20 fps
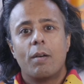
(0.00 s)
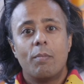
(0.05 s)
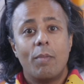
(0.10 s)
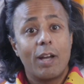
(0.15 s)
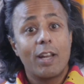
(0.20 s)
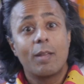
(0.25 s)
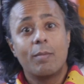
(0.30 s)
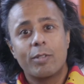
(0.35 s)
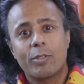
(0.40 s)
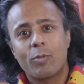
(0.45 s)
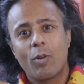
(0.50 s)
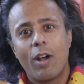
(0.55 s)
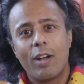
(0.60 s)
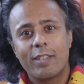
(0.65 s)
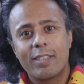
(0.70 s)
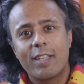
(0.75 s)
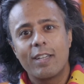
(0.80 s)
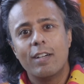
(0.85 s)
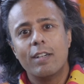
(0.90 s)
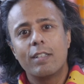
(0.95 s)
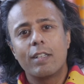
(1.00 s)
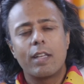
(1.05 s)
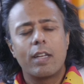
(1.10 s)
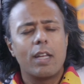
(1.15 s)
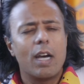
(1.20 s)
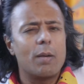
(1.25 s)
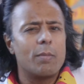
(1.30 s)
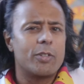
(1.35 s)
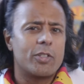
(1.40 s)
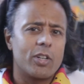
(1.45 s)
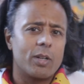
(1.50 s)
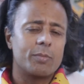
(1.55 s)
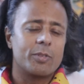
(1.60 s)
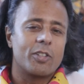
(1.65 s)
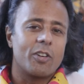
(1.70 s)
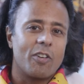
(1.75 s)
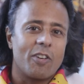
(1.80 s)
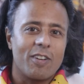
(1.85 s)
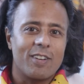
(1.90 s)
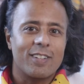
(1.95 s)
My name is Ron Gill, and I'm a
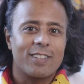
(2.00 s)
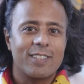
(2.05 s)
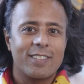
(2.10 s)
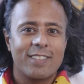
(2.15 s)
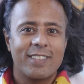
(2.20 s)
JumpStarter.